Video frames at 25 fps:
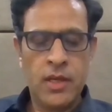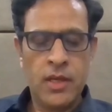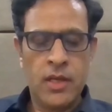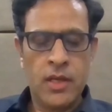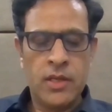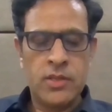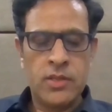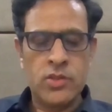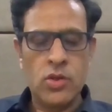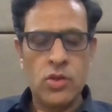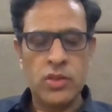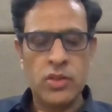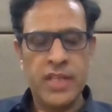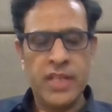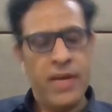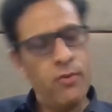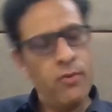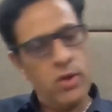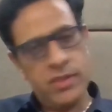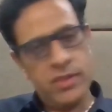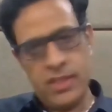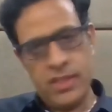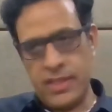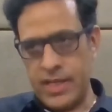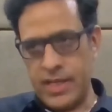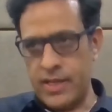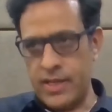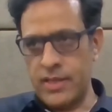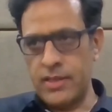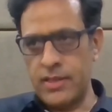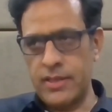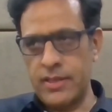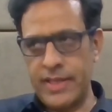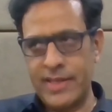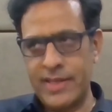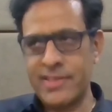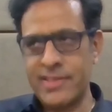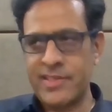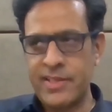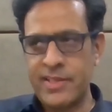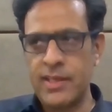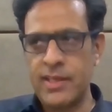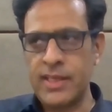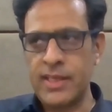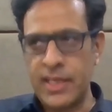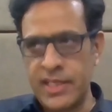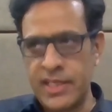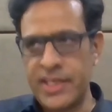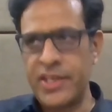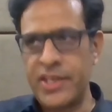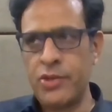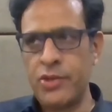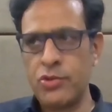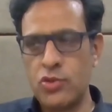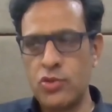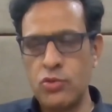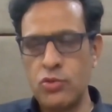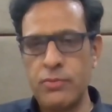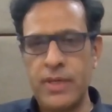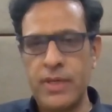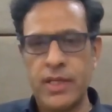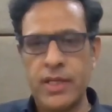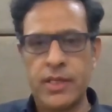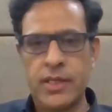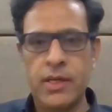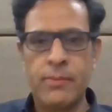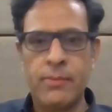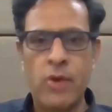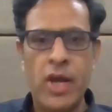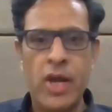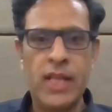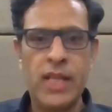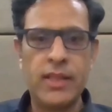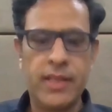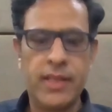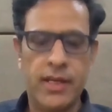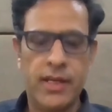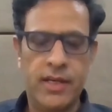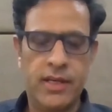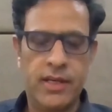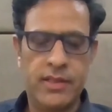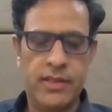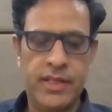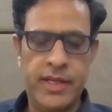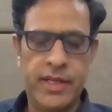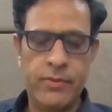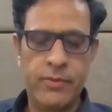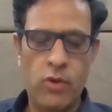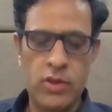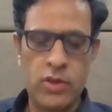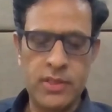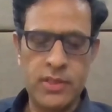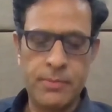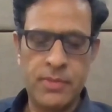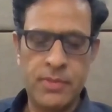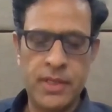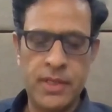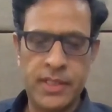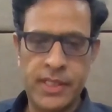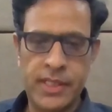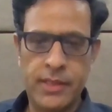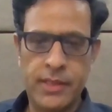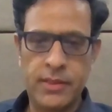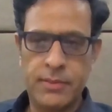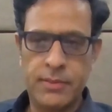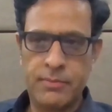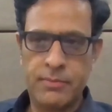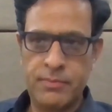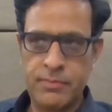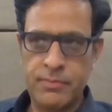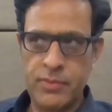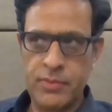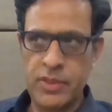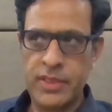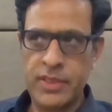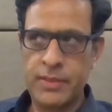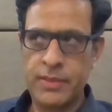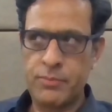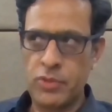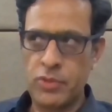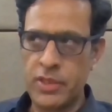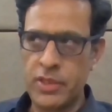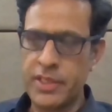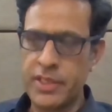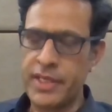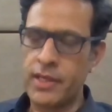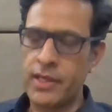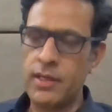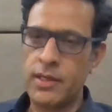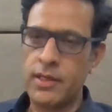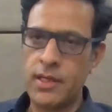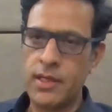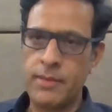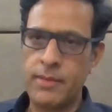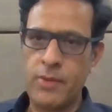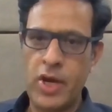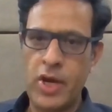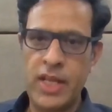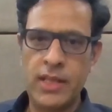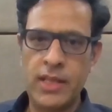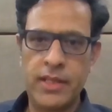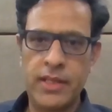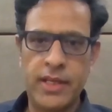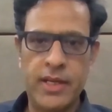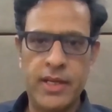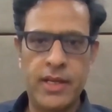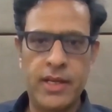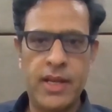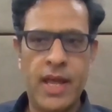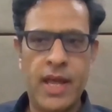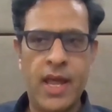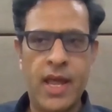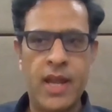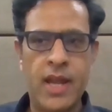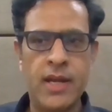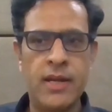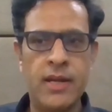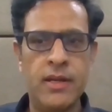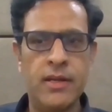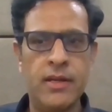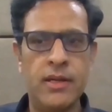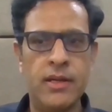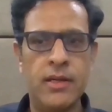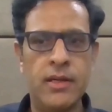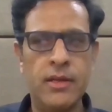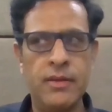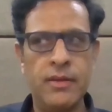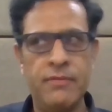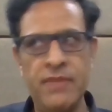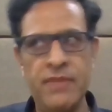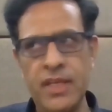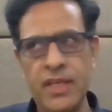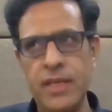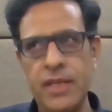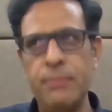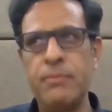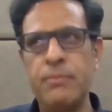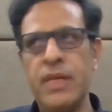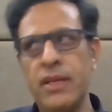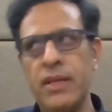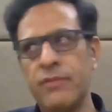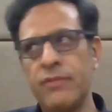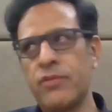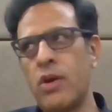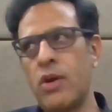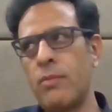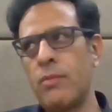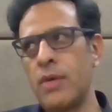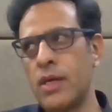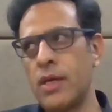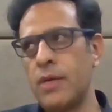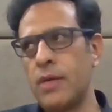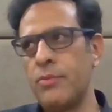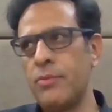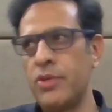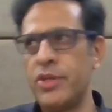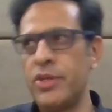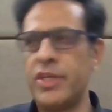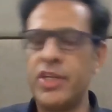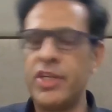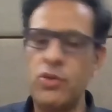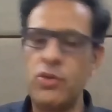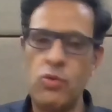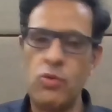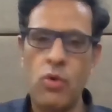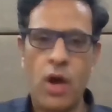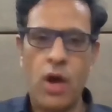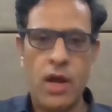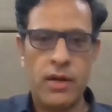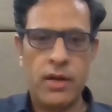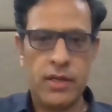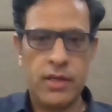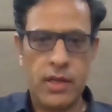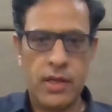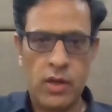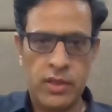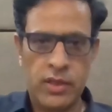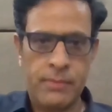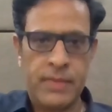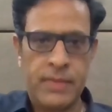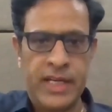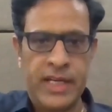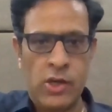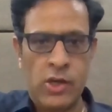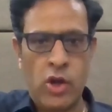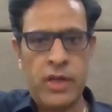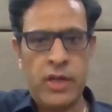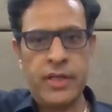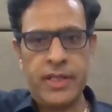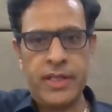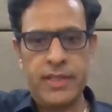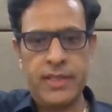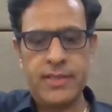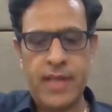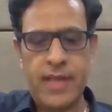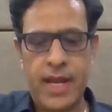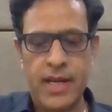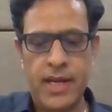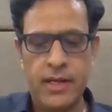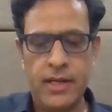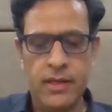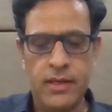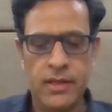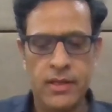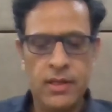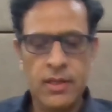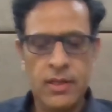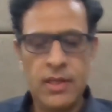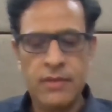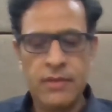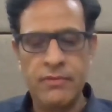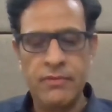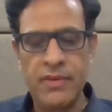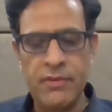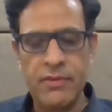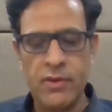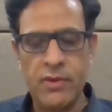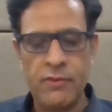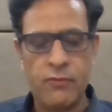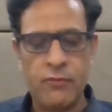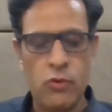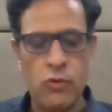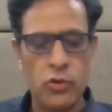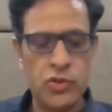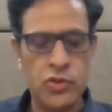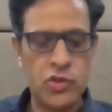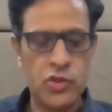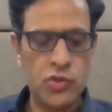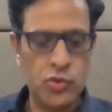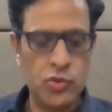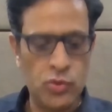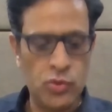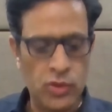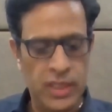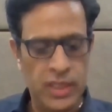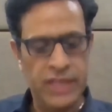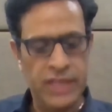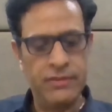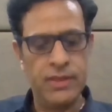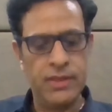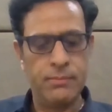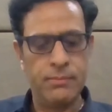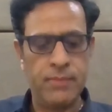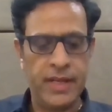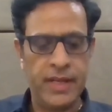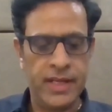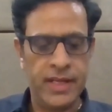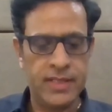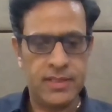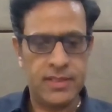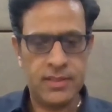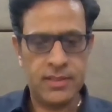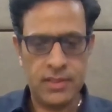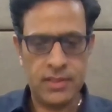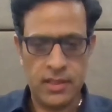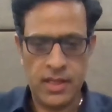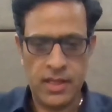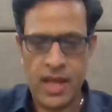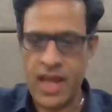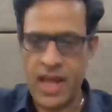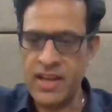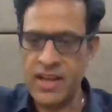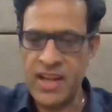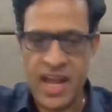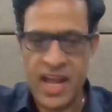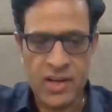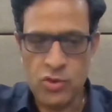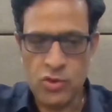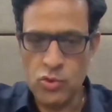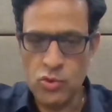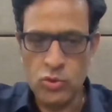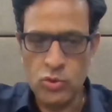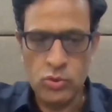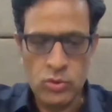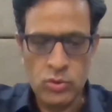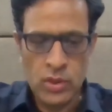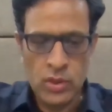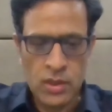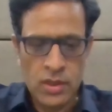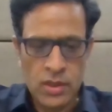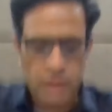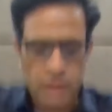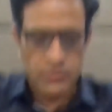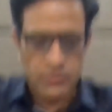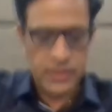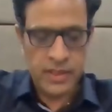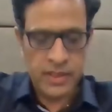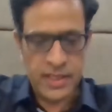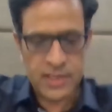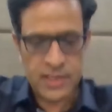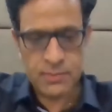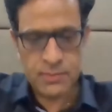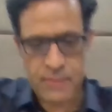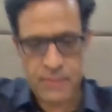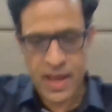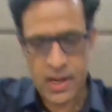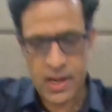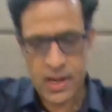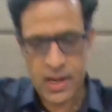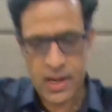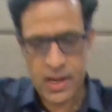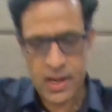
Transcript: So there still continues to be a turmoil there. There was a political turmoil there, and we, being from a community who are on a minority side, we were forced to leave the place, and that too within a span